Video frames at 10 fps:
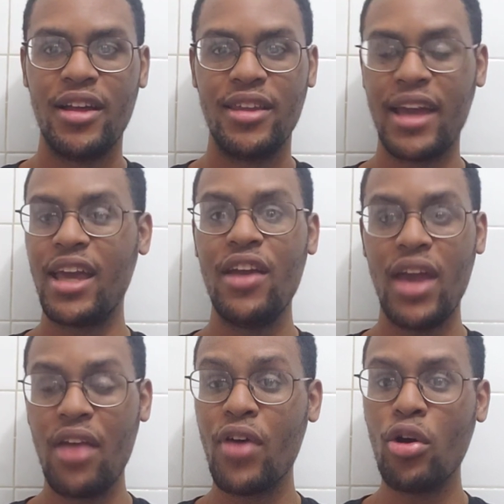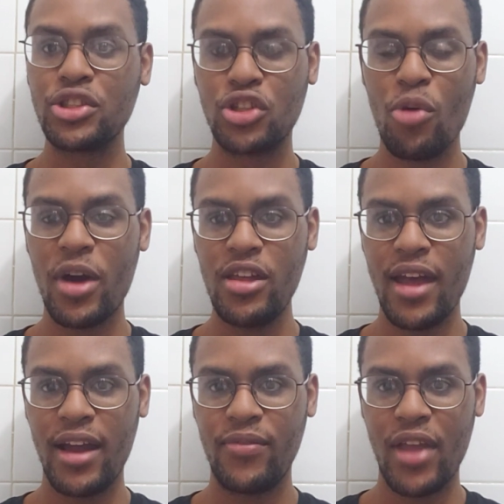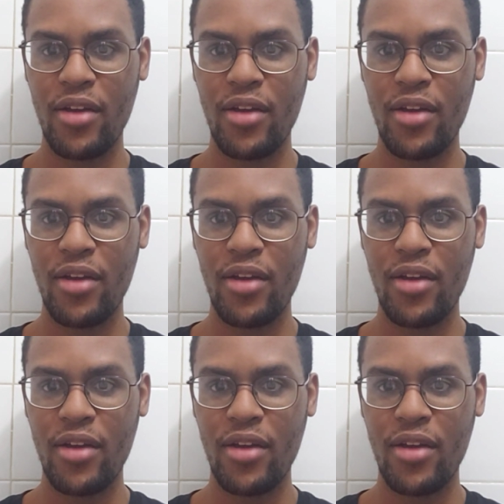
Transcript: like if it was somebody that,